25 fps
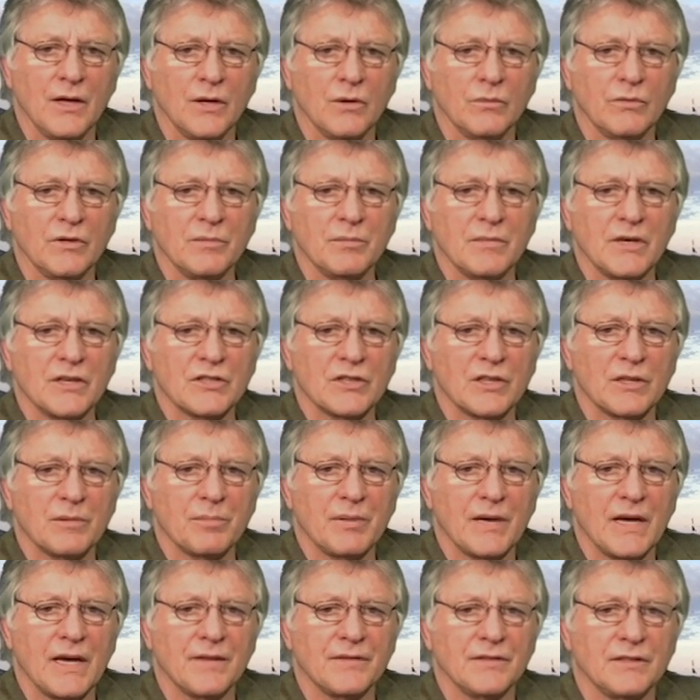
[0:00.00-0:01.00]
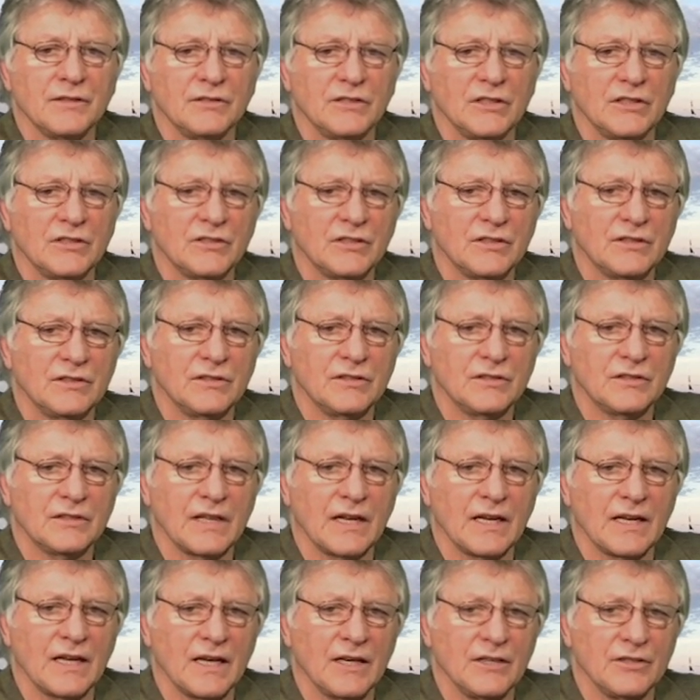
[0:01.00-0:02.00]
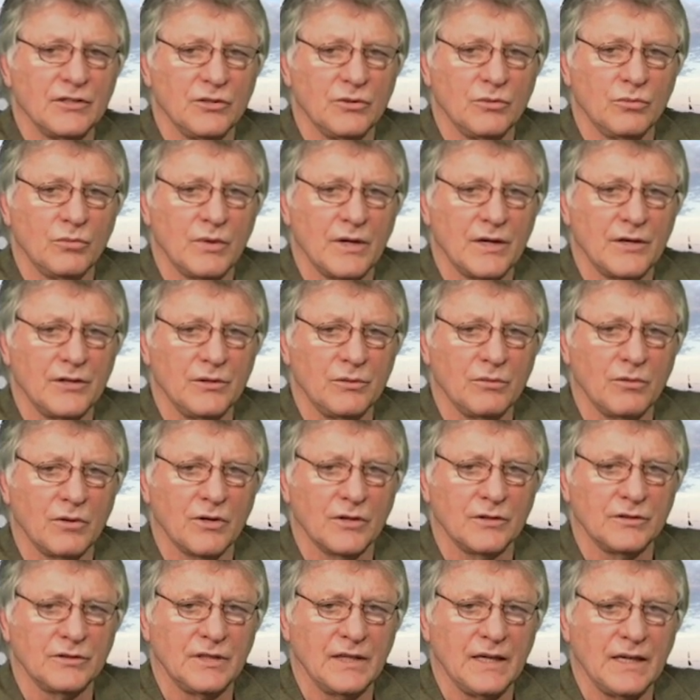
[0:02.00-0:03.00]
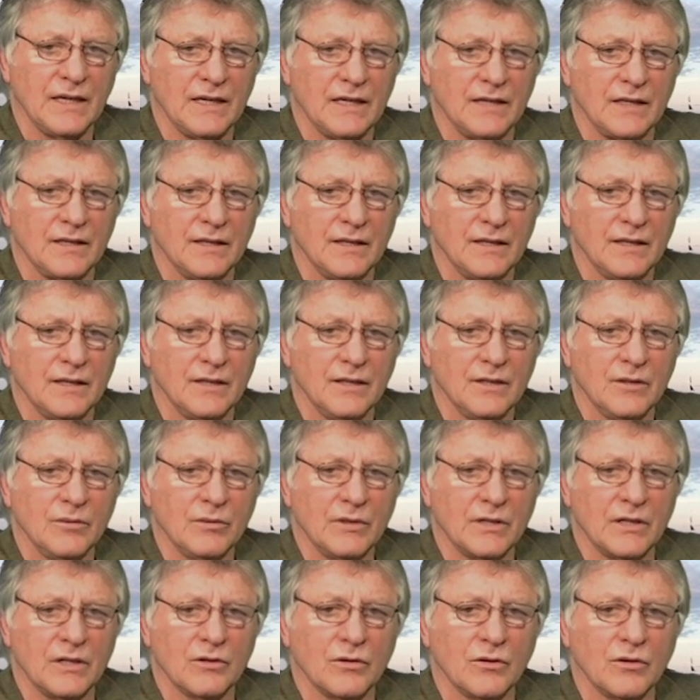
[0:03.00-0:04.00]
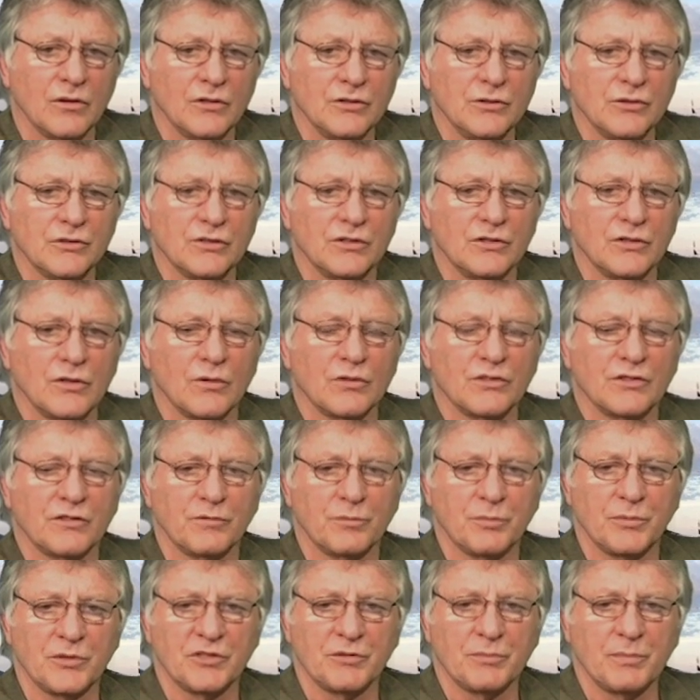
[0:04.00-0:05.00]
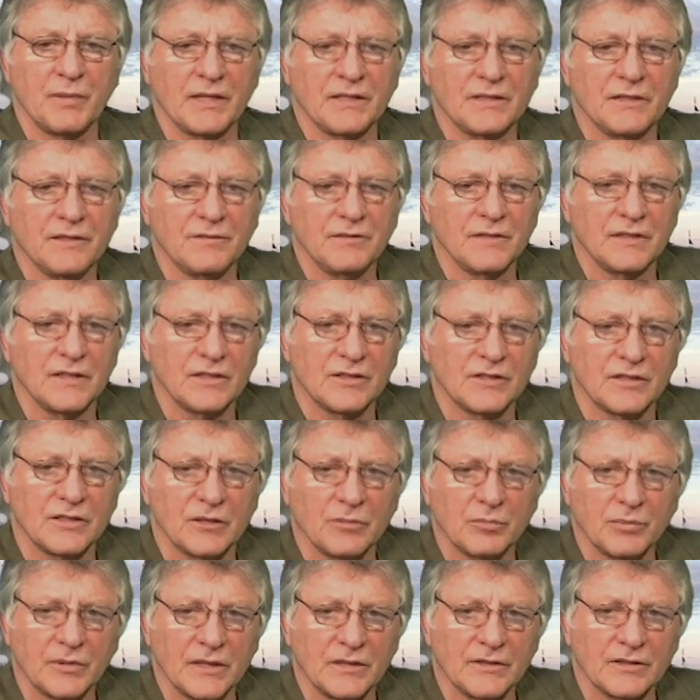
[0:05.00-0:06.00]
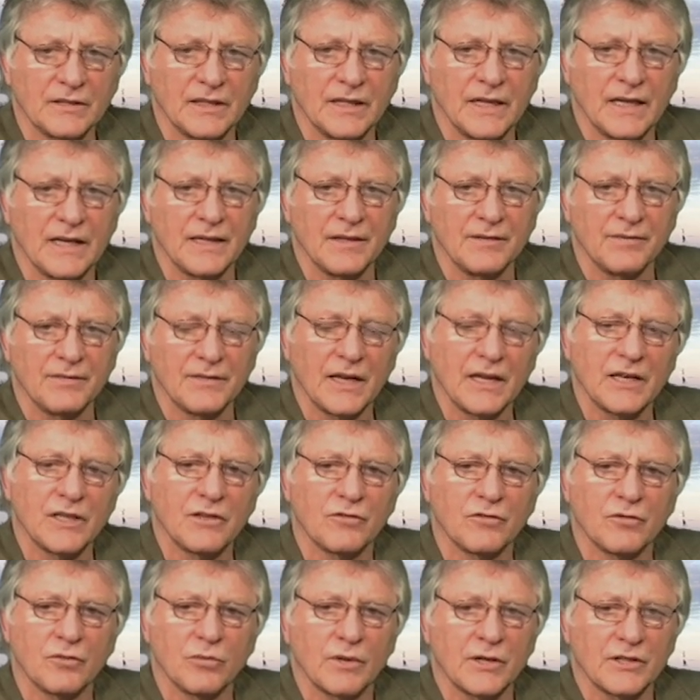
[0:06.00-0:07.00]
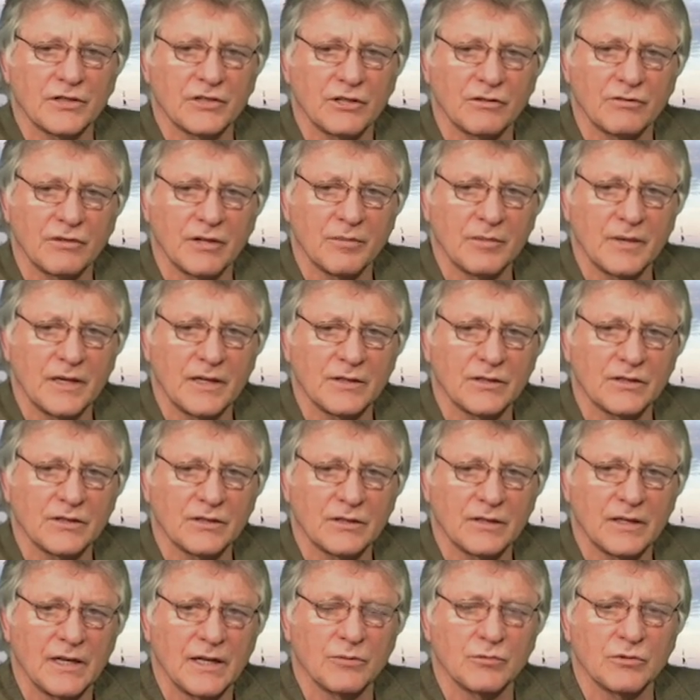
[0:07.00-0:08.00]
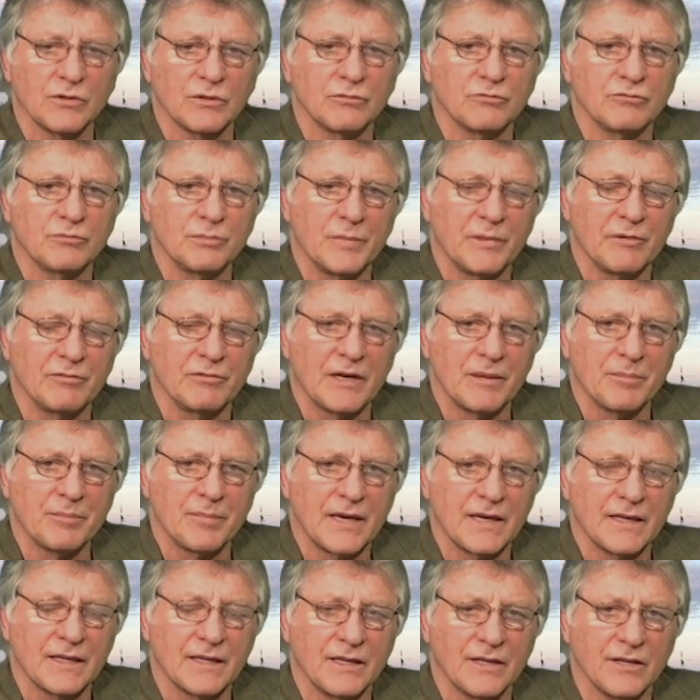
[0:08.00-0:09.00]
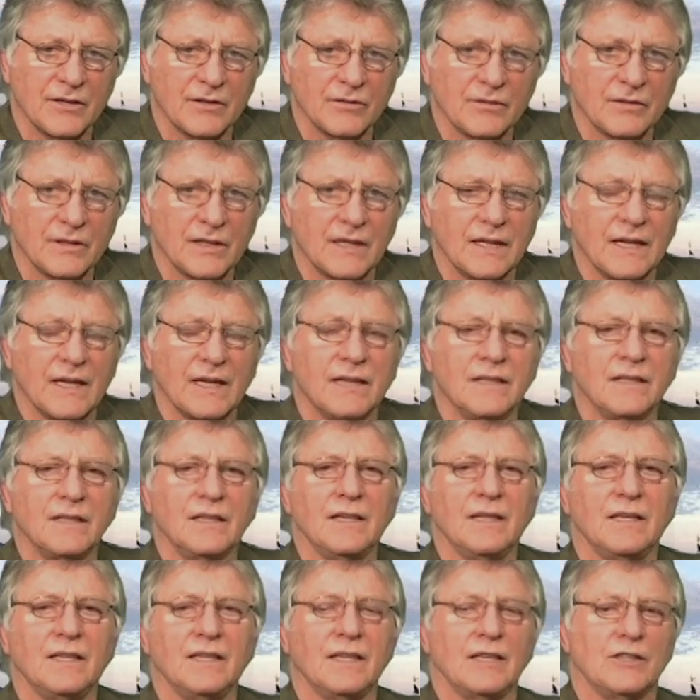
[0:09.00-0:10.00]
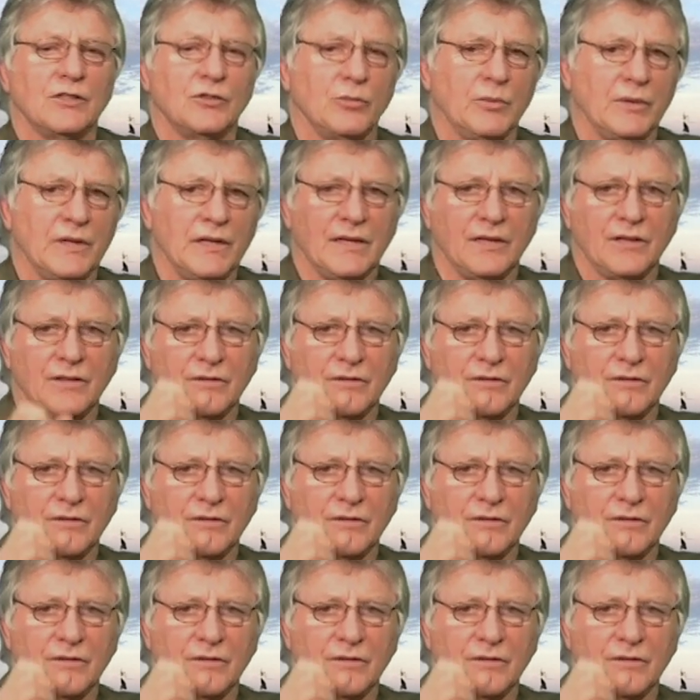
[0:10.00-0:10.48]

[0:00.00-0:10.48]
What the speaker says: We measure the path and distance that got you where you are today. We can all use a dose of perspective, and this is the place to get it. Thank you for watching Gray Matters, and we'll be right back here again next week.